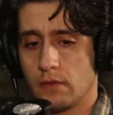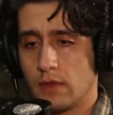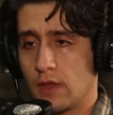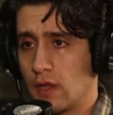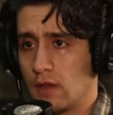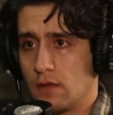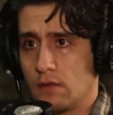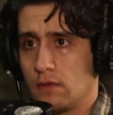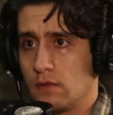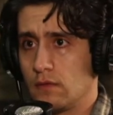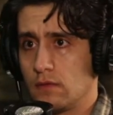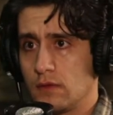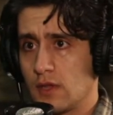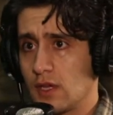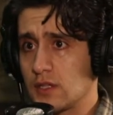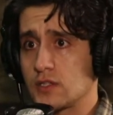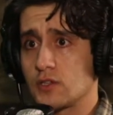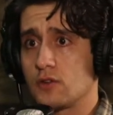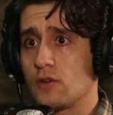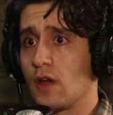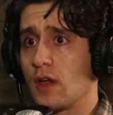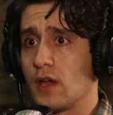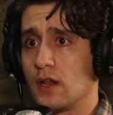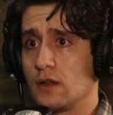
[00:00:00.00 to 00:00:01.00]
Then
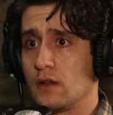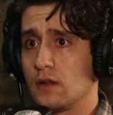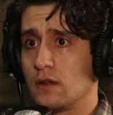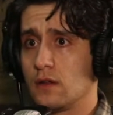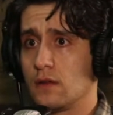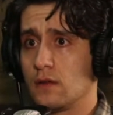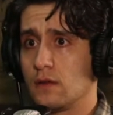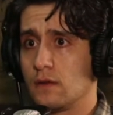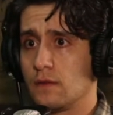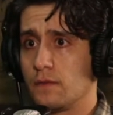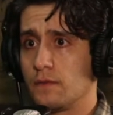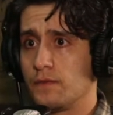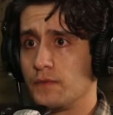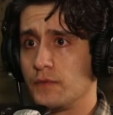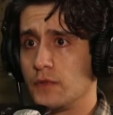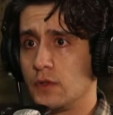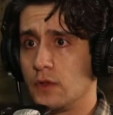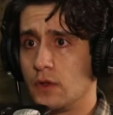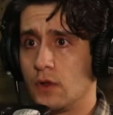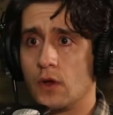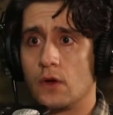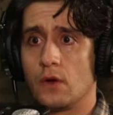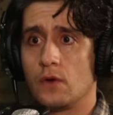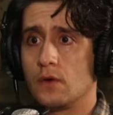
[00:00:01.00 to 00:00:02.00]
that's great,
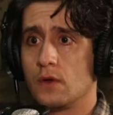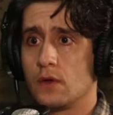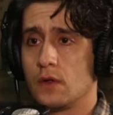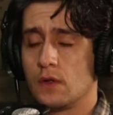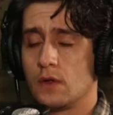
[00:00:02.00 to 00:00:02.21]
you know?